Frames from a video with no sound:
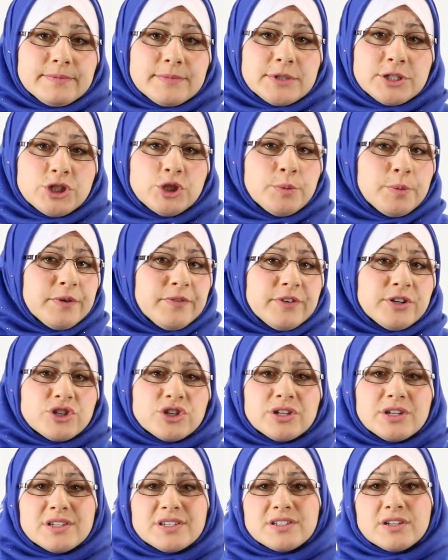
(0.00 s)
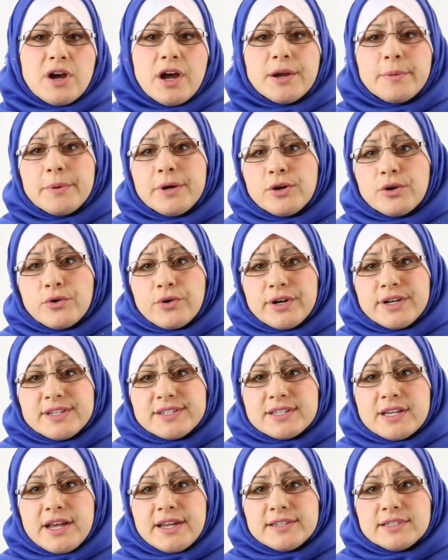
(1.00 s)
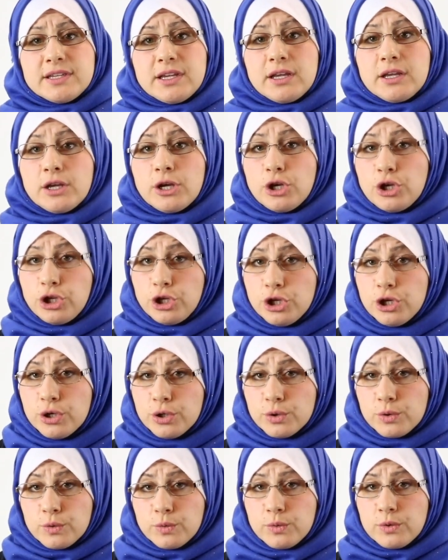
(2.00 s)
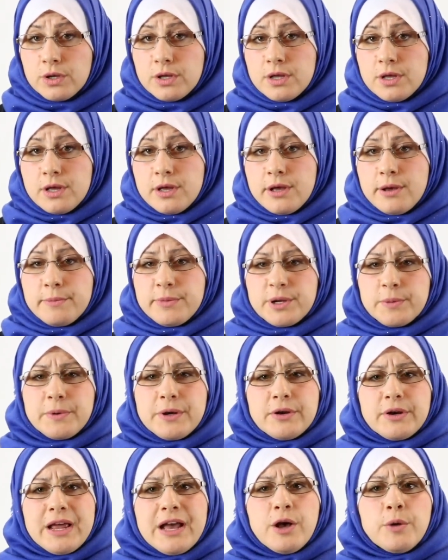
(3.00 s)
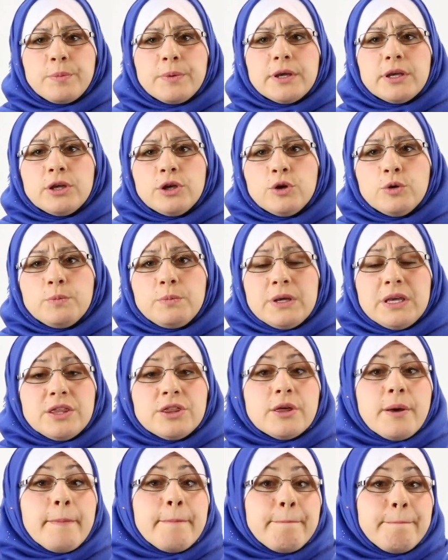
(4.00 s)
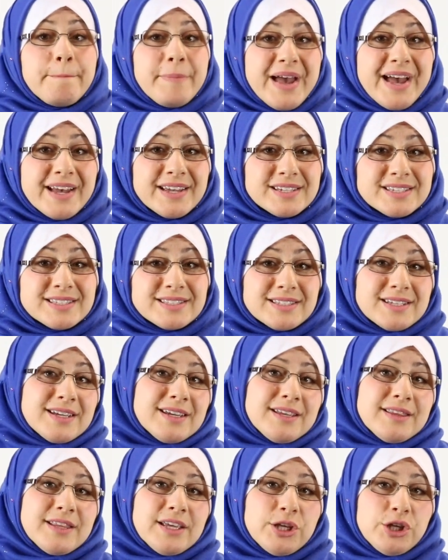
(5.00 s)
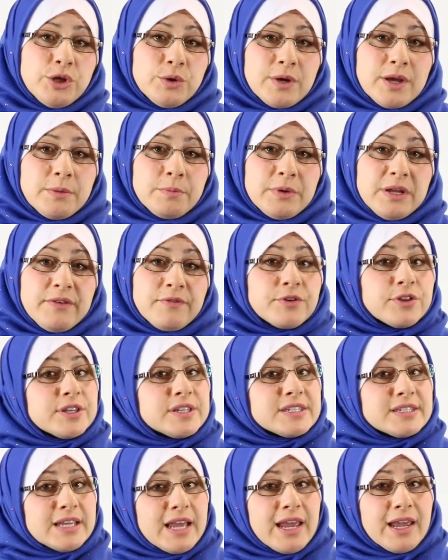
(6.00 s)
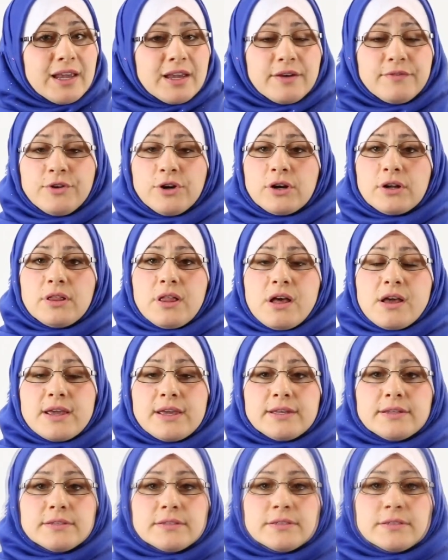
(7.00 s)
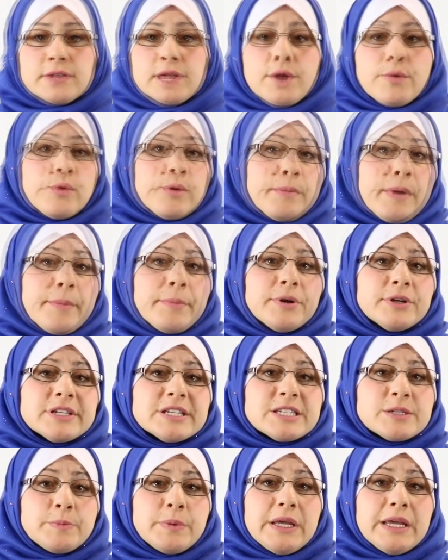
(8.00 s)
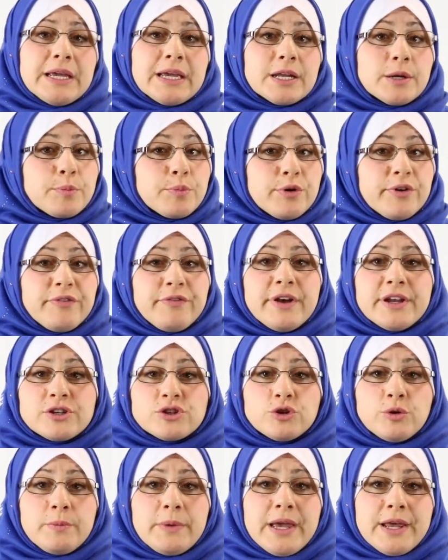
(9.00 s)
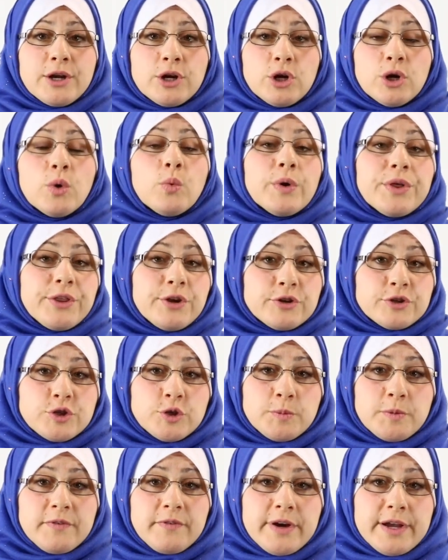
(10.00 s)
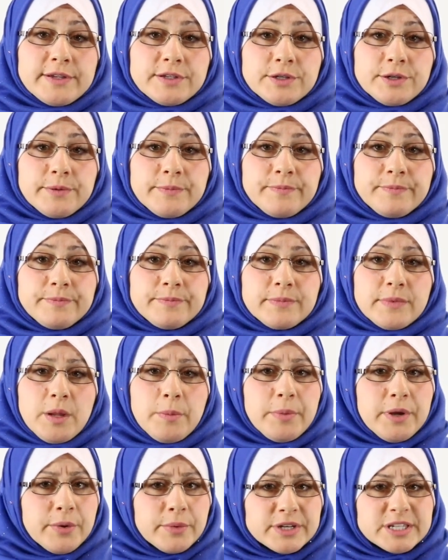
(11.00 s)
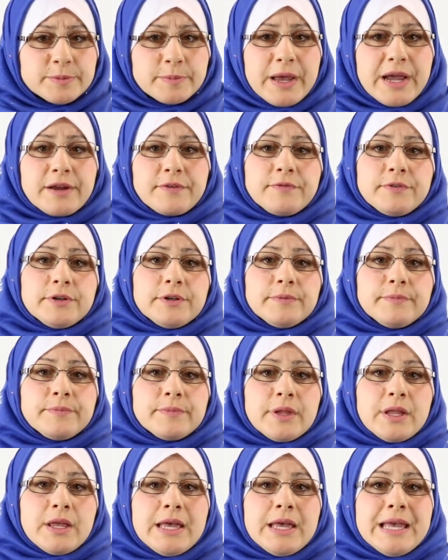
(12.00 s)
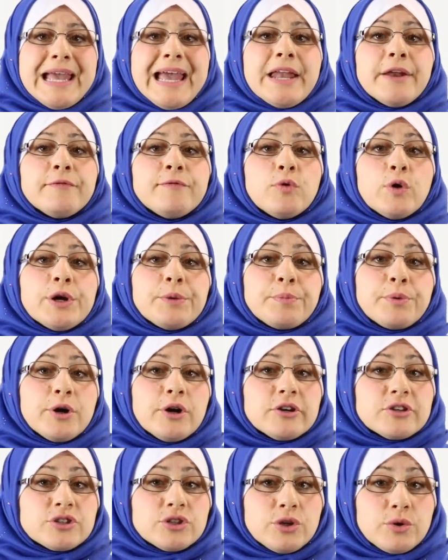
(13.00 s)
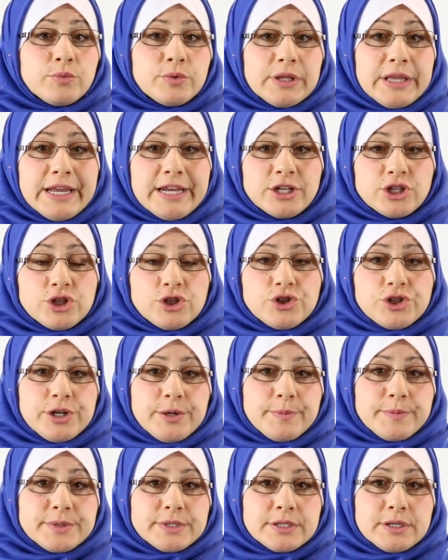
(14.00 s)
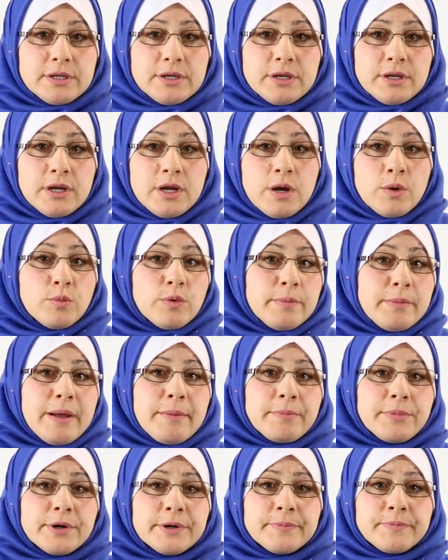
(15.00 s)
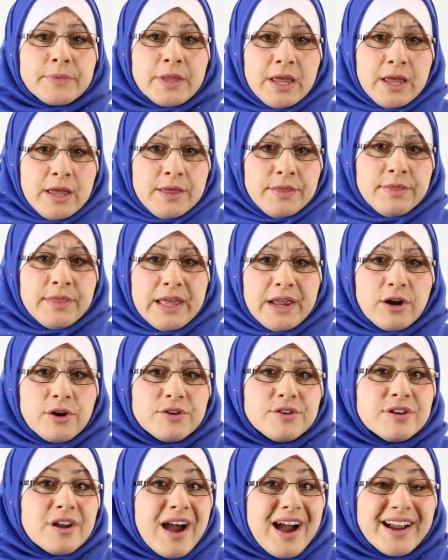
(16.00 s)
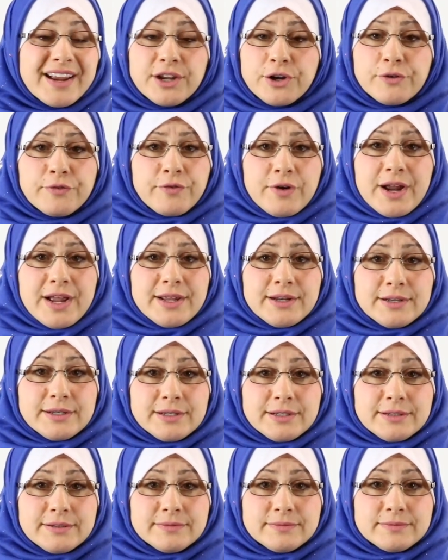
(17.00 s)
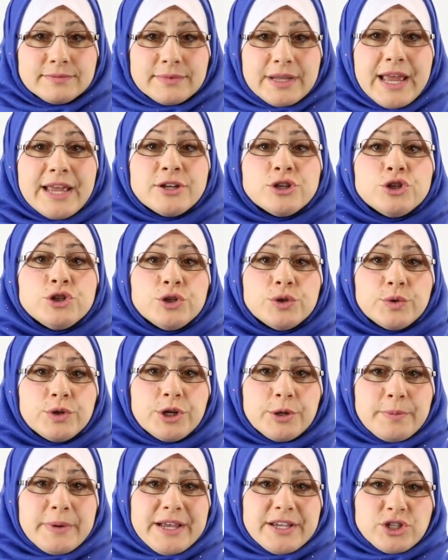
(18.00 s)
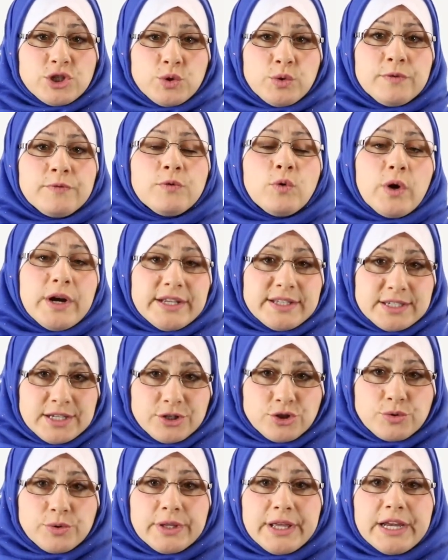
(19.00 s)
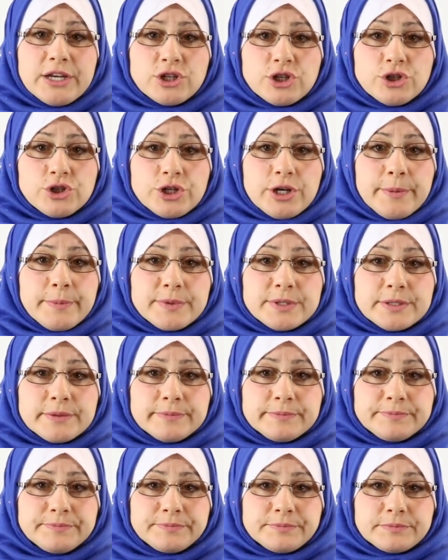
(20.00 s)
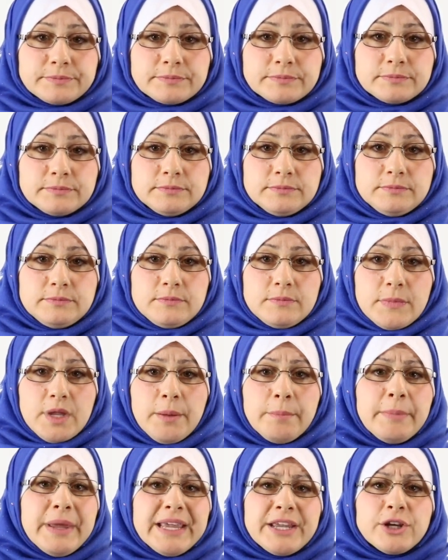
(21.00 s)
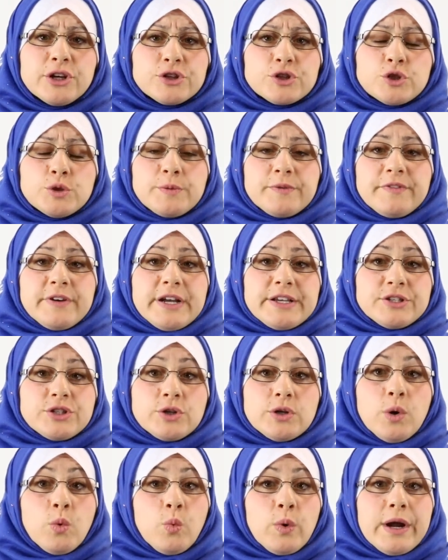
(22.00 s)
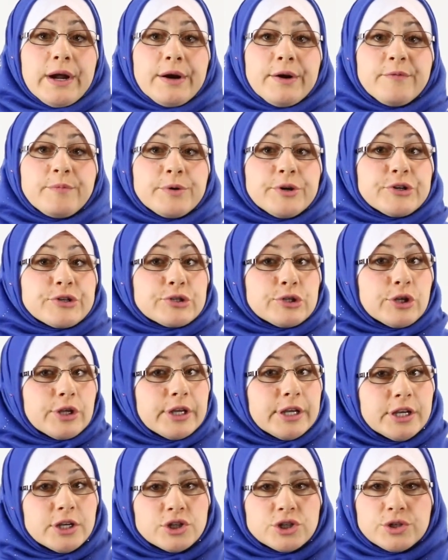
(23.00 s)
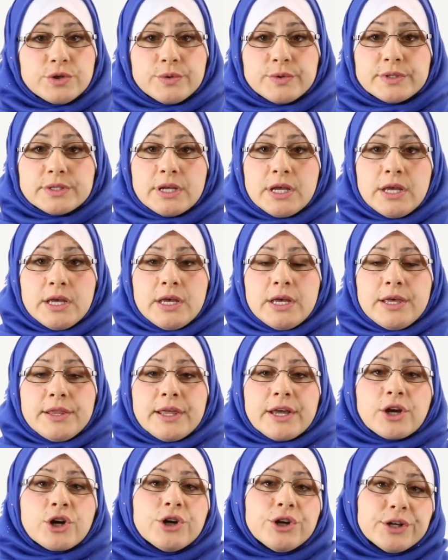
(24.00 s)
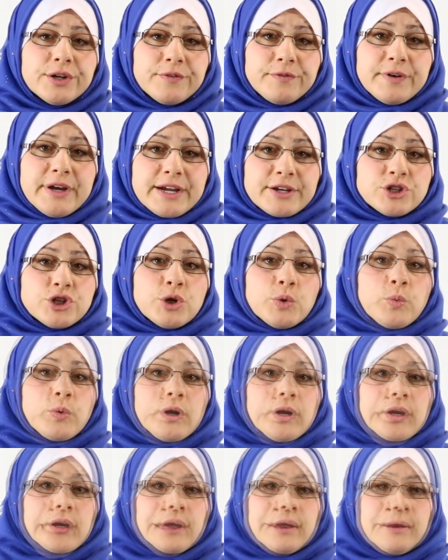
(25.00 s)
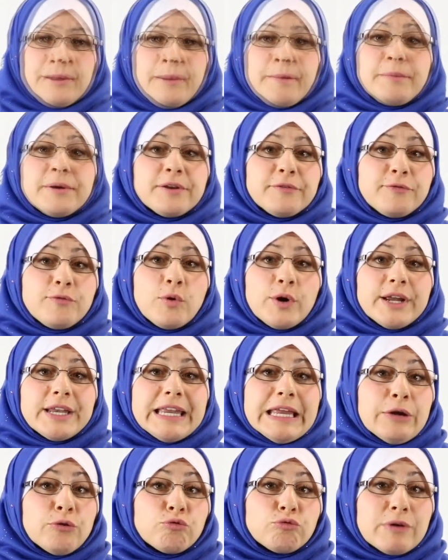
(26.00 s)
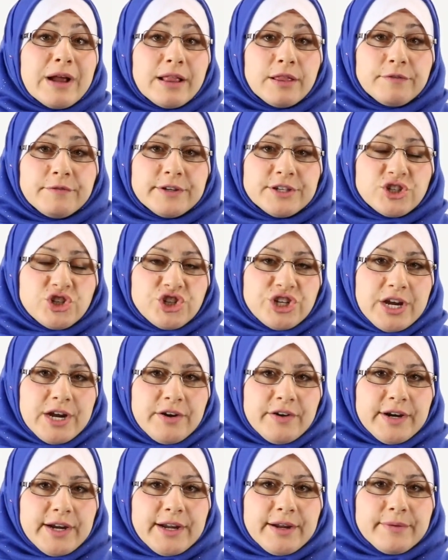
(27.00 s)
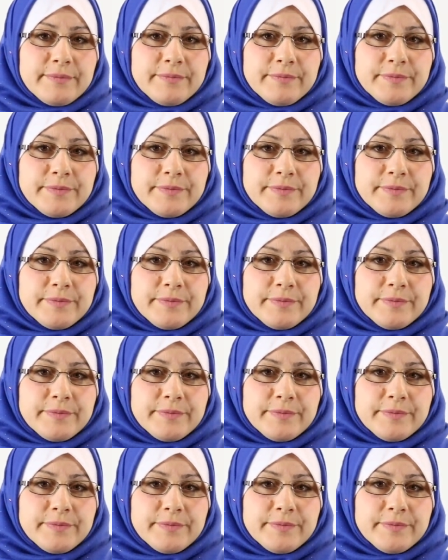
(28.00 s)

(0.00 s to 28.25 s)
Supervision is not about criticizing you, but about helping you be the best that you can be for the sake of your clients. Remember to speak in a professional manner with your supervisor. Be respectful and avoid personal relationships. Remember, they are not your friend, and do your best to avoid such relationships. Make your supervisor aware of personal issues that could affect your work, but avoid irrelevant sharing.